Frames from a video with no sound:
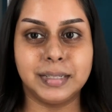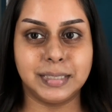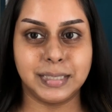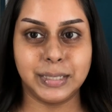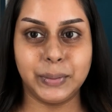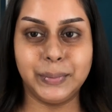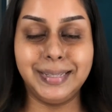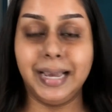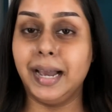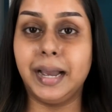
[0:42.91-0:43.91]
So
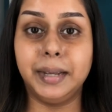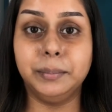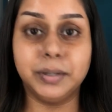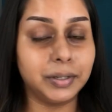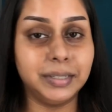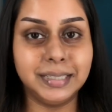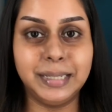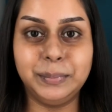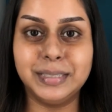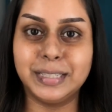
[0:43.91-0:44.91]
yeah, I am not gonna
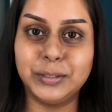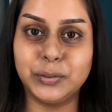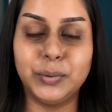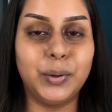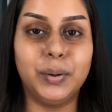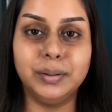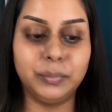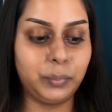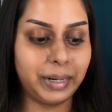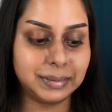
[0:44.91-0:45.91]
keep this intro
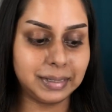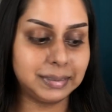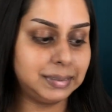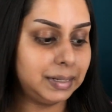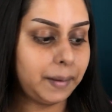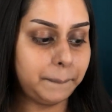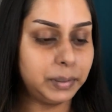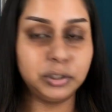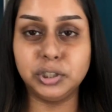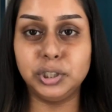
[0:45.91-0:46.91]
long. We are testing a
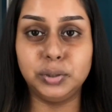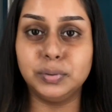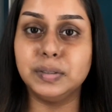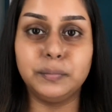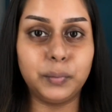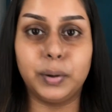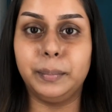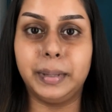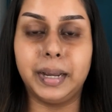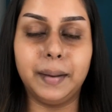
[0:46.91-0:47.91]
bunch of new Sephora
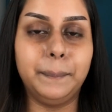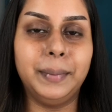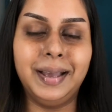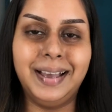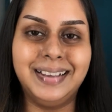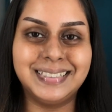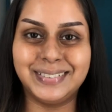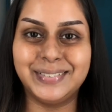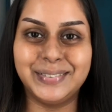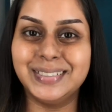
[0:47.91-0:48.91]
makeup,
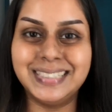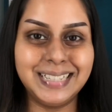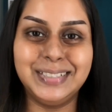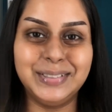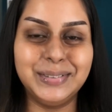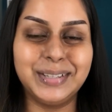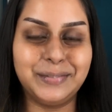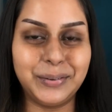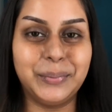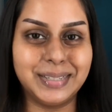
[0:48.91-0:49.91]
so stay tuned
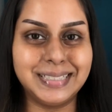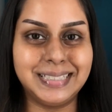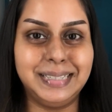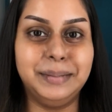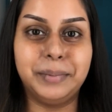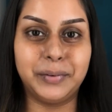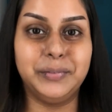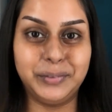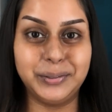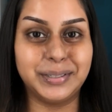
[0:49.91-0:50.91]
if you want to see my
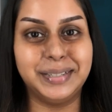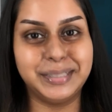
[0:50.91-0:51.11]
reviews on these